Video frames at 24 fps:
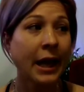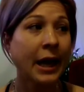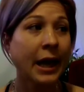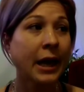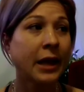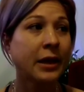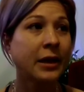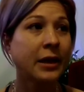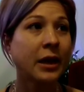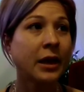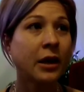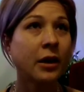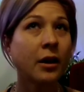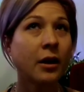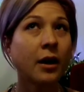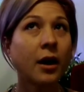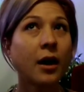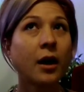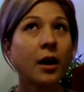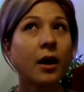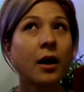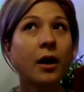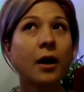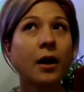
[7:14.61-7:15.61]
And then
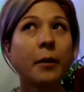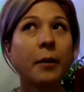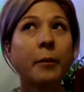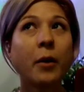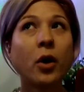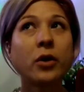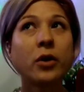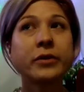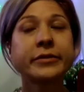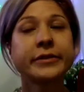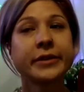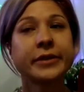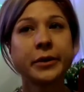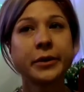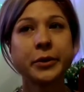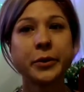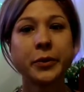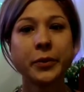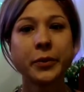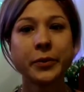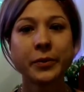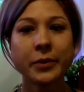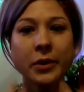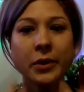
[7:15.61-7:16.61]

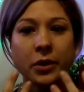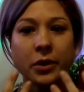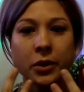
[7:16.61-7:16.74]
also,